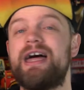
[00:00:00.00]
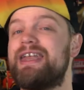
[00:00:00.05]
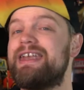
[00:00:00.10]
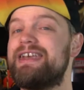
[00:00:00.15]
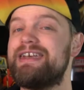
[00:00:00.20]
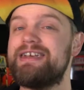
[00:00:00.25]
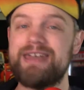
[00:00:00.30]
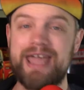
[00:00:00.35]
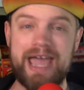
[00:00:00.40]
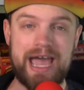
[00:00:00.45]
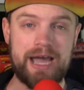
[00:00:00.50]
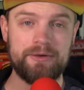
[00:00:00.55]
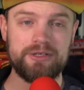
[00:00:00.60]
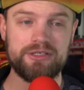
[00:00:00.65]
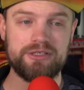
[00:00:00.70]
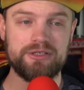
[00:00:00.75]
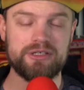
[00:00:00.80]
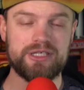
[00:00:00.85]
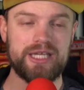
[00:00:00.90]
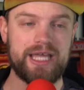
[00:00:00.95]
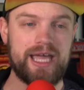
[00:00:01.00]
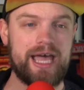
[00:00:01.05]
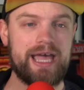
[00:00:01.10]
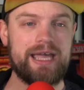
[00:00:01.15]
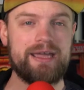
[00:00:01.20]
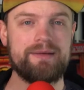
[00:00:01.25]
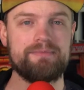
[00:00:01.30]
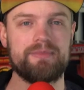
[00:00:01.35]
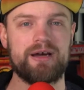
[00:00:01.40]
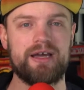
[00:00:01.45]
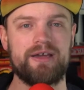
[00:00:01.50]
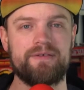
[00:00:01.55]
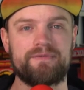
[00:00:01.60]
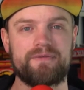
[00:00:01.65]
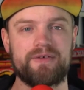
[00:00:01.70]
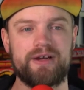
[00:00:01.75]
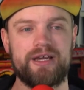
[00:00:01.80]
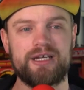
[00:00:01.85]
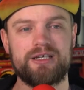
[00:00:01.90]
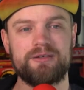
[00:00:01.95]
now is your time, my
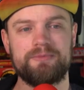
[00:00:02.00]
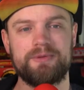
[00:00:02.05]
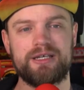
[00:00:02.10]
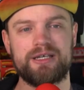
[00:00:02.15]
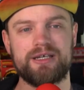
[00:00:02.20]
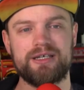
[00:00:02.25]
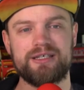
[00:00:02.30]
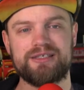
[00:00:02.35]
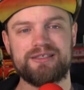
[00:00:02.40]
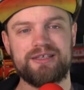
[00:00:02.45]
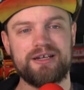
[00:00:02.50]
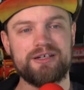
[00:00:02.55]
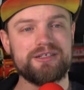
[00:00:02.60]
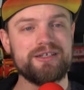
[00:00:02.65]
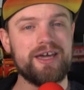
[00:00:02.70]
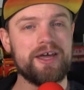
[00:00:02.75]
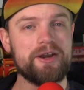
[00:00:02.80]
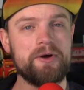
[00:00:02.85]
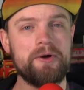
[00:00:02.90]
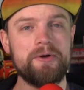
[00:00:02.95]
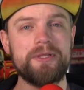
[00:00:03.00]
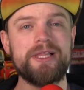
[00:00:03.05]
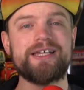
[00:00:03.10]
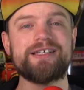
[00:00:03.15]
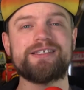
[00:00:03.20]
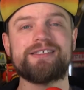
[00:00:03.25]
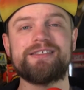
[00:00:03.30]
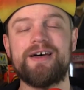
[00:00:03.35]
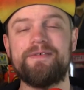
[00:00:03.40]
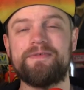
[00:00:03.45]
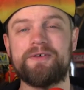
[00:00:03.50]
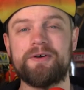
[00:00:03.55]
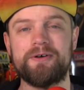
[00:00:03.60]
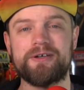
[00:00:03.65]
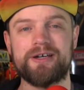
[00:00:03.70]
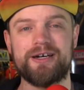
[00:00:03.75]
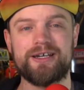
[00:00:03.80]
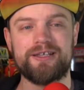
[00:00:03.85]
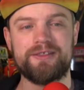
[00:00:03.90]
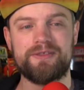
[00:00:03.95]
friend, because there's not a whole lot of stuff
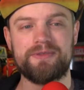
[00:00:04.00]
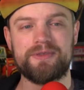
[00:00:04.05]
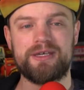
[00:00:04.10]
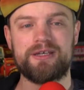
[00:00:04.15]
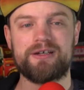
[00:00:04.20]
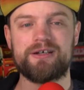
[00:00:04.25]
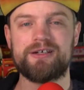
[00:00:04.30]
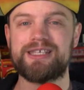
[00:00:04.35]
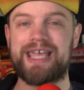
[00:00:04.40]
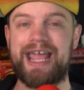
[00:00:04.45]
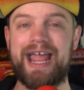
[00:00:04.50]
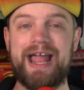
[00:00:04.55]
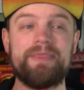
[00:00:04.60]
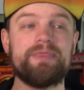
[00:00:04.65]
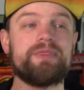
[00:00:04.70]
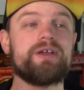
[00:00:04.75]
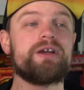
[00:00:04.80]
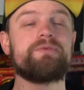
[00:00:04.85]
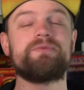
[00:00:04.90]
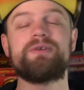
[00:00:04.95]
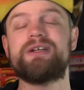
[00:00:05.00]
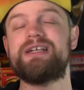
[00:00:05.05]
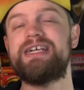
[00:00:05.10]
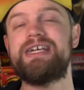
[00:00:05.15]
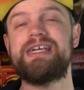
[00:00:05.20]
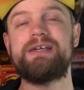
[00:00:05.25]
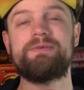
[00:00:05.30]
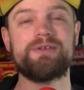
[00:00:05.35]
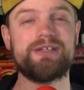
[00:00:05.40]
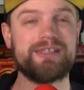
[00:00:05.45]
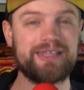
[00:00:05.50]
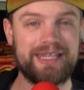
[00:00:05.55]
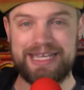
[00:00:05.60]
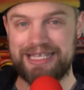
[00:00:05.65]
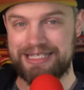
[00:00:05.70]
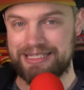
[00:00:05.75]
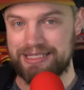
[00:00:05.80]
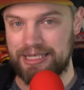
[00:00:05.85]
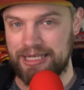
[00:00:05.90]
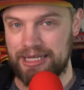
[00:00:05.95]
going on in the theaters, and they're
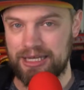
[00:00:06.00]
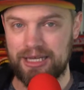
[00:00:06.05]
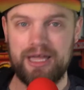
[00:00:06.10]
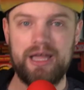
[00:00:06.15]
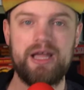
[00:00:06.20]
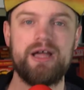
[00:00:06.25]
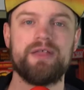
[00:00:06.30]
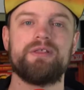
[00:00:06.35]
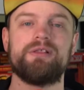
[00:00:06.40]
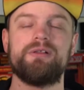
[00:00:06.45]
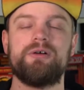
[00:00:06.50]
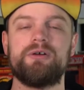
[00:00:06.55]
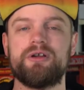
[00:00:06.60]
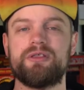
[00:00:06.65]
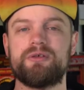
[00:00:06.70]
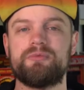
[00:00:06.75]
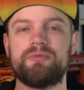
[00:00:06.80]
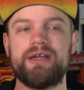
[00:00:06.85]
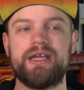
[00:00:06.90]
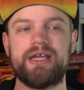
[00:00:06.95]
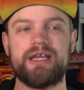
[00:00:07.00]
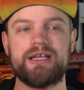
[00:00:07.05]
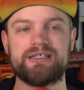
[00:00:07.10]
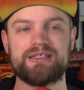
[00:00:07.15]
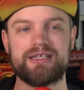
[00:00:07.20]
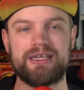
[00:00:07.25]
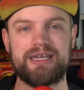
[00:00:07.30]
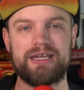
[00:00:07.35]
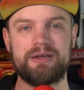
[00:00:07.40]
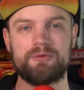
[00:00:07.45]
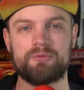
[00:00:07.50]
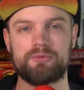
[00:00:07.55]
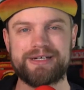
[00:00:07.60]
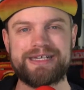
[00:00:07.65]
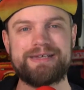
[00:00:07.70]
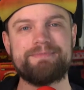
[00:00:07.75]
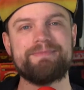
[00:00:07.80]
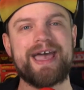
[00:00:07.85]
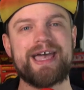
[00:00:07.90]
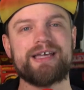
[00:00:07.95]
re-releasing the Lord of the Rings in
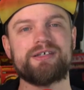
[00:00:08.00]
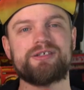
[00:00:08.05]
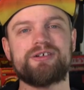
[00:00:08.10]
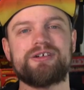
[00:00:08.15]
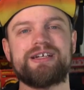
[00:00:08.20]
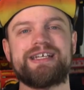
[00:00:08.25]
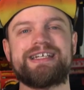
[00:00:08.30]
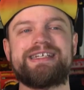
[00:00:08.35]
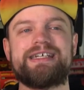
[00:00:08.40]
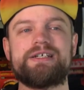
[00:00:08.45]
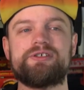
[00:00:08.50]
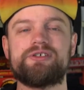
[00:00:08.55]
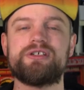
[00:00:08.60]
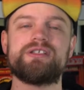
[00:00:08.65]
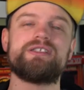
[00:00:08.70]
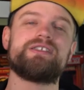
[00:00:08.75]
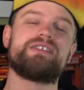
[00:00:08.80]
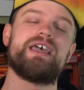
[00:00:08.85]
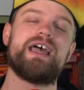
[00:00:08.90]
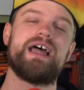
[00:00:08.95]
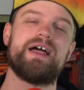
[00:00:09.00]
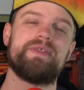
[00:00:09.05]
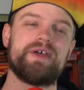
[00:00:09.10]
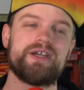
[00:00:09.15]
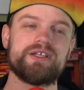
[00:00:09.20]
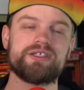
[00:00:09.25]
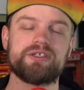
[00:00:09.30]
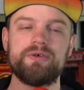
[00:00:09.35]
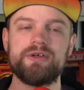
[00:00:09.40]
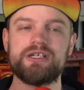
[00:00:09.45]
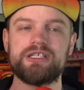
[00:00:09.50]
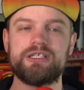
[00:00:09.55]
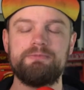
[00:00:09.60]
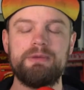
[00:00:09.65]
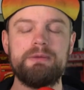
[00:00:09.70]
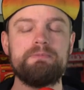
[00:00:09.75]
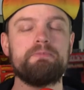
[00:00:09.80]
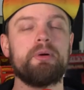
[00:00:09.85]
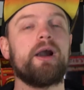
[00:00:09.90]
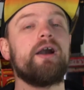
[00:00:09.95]
remastered editions that is going to
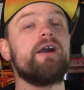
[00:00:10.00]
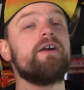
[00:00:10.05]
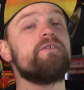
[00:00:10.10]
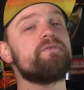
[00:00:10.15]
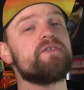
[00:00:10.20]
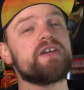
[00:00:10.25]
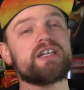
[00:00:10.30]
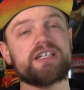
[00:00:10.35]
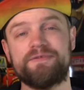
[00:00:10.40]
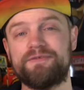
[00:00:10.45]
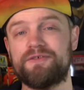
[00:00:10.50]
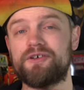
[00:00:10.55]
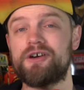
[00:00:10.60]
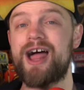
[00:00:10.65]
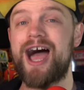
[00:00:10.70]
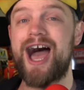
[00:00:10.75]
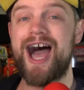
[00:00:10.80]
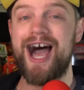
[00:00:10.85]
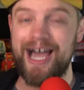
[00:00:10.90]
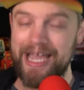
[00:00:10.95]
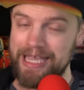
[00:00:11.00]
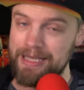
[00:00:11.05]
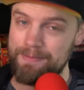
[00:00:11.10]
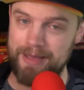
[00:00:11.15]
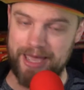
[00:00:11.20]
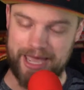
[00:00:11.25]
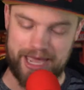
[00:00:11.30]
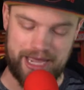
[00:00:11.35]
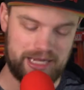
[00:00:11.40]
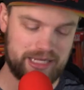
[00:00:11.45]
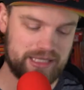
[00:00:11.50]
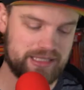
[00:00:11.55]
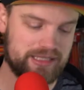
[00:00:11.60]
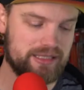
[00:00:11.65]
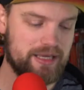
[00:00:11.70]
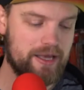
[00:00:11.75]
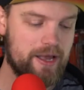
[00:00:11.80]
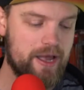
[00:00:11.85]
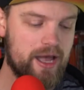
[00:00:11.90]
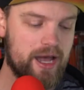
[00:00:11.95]
be perfect for
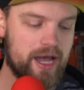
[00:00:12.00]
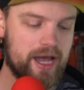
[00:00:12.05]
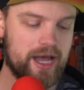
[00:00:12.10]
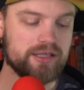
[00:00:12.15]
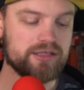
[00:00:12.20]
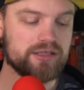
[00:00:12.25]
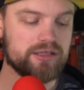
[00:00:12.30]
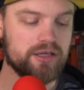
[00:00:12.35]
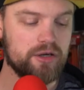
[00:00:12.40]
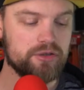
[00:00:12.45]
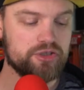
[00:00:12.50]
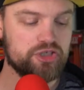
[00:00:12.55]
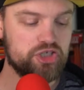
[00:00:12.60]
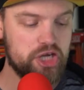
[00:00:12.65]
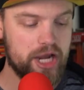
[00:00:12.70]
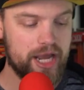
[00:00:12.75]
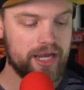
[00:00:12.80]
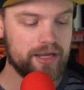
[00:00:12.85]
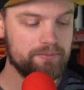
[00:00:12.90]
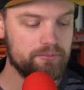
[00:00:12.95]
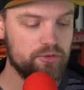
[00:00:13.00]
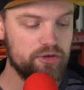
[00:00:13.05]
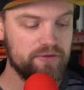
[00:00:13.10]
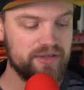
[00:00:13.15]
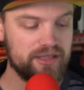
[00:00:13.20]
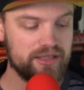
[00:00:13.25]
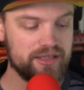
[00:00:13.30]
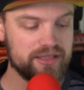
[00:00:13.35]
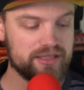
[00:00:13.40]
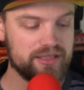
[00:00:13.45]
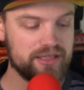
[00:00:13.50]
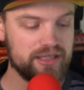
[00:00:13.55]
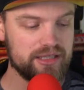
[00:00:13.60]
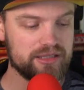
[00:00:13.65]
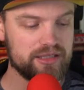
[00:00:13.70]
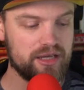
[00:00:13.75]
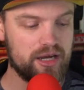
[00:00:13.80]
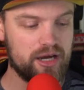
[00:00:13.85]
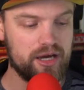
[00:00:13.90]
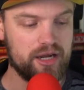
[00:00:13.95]
IMAX. Uh, so check movie
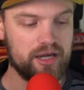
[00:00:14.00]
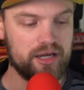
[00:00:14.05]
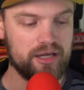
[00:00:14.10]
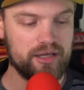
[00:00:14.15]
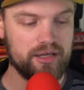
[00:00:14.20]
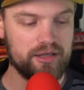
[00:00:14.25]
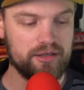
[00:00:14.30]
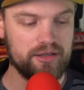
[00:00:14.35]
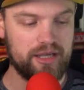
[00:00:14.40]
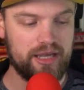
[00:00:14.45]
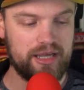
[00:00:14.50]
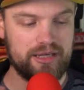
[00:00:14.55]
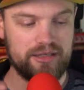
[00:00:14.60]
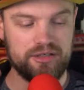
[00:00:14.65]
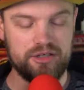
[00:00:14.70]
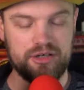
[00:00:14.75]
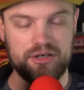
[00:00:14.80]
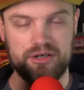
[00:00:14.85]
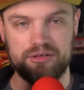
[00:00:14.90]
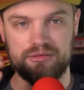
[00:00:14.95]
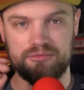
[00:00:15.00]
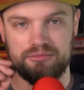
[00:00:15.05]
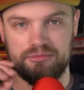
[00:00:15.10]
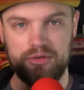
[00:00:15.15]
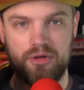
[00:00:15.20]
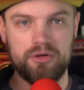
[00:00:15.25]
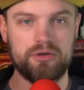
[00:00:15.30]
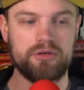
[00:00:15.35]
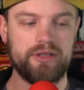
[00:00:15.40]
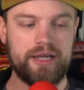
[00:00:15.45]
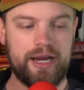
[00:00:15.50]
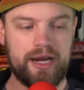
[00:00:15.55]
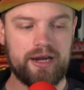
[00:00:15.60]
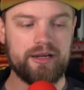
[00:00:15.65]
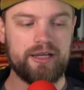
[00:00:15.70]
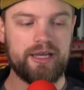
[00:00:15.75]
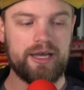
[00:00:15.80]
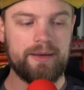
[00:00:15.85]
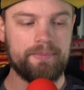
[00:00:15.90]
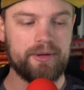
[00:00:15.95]
listings on uh, in your local
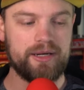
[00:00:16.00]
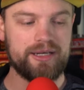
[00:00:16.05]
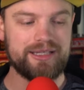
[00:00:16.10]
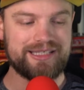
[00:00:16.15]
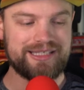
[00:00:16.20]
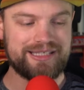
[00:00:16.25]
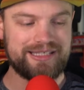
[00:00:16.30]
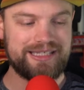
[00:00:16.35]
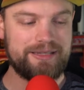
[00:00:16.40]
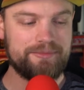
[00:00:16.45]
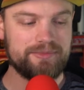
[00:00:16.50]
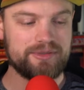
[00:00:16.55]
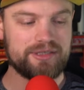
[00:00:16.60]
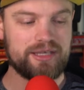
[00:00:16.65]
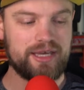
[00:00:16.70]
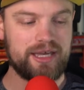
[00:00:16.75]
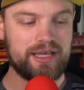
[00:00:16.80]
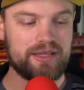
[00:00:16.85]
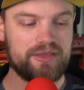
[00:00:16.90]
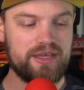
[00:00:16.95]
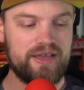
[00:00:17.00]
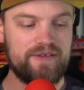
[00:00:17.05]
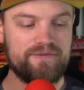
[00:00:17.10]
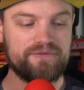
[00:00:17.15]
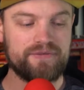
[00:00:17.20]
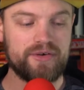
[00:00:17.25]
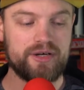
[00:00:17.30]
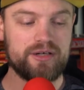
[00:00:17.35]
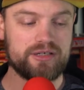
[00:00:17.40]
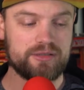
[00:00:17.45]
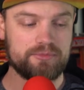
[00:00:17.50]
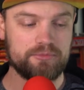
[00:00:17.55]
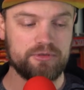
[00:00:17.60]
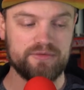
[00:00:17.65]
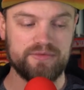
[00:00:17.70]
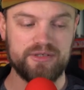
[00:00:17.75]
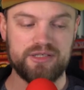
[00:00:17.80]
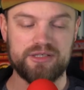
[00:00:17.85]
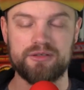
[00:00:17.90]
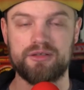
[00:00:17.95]
area, but it seems like the first
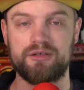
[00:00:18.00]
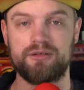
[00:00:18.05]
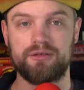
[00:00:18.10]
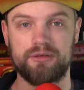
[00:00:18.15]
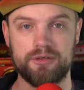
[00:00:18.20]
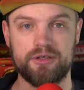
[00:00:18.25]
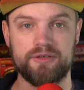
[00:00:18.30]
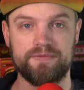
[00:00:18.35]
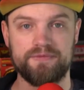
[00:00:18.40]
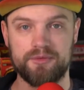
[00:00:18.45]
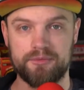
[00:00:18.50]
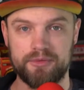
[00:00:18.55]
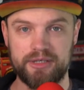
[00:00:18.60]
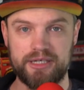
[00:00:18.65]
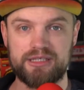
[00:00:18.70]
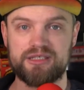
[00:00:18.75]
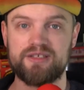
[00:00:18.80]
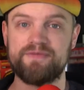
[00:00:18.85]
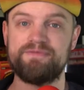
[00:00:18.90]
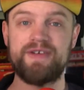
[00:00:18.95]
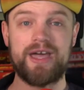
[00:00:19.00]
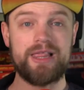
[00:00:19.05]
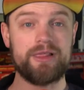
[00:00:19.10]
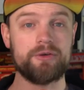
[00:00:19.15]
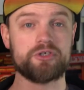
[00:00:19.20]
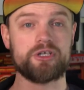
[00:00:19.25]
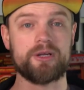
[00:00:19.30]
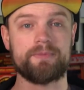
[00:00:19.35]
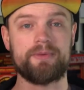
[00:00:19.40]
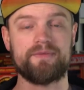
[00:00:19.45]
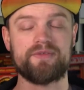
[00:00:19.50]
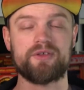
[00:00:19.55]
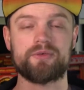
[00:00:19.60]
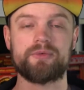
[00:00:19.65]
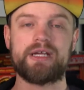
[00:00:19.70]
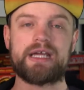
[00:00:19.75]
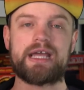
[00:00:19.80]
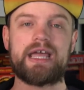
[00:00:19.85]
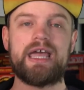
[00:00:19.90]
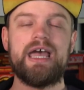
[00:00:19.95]
movie, so The Lord of the Rings, The Fellowship of the
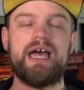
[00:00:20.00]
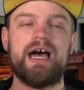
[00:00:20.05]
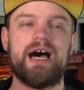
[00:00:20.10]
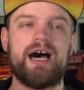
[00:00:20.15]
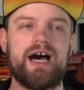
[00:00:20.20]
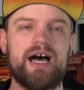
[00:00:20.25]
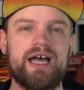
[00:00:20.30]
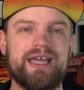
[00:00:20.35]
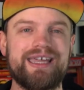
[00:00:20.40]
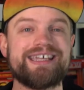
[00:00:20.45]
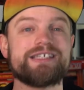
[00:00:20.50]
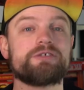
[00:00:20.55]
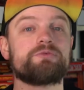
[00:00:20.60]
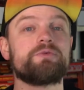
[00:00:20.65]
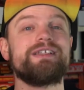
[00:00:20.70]
Ring, uh, is